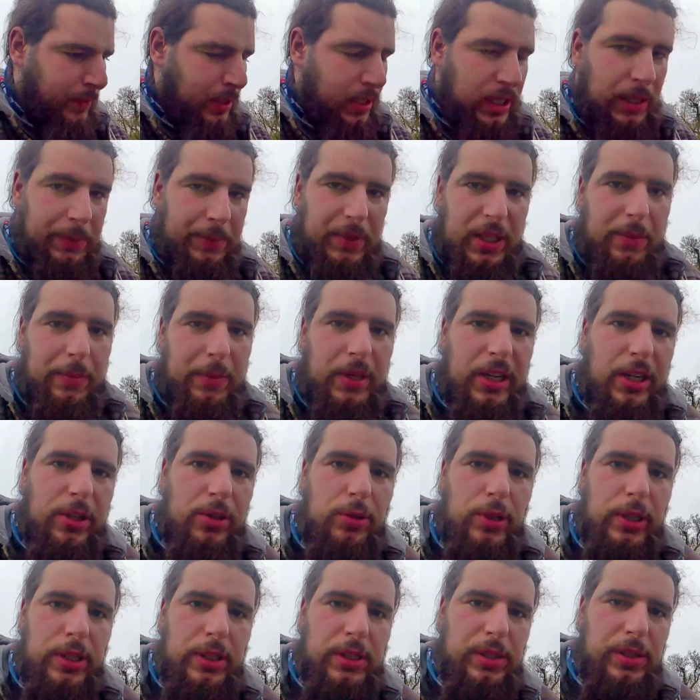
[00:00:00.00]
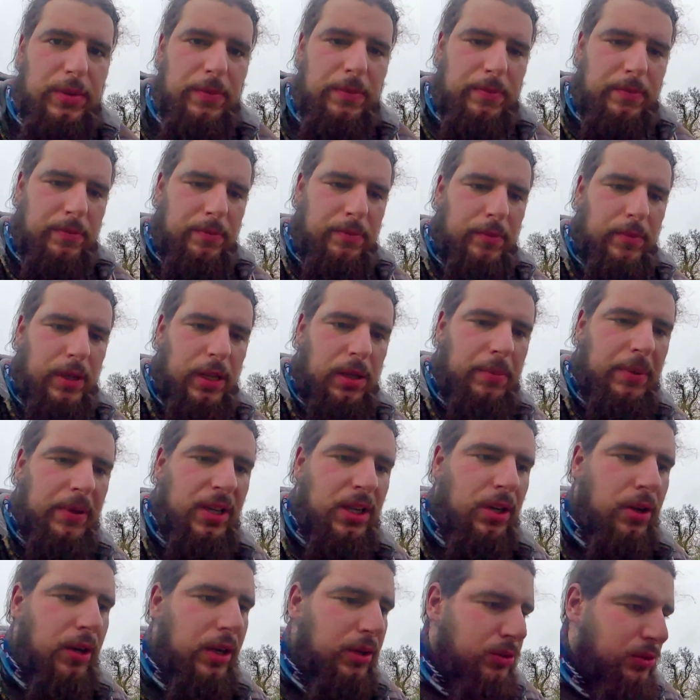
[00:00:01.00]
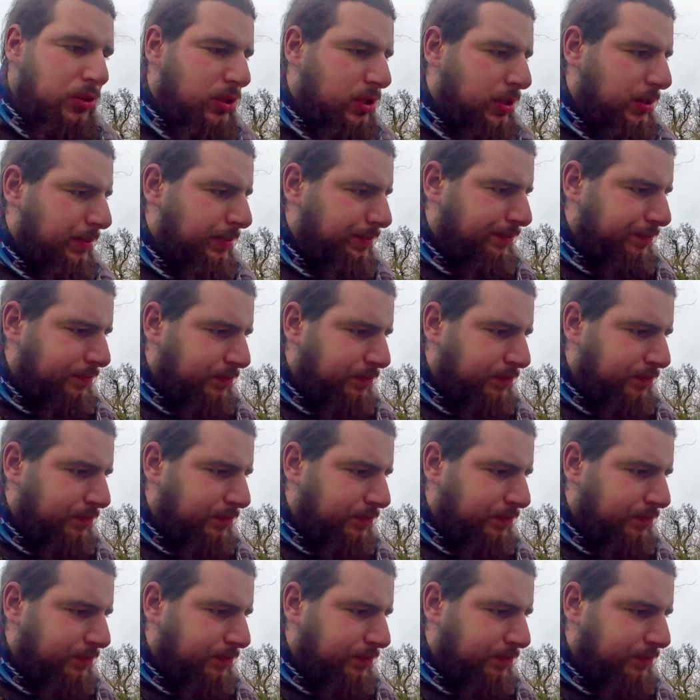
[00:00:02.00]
I'm Damon Hendrix. I'll be your host,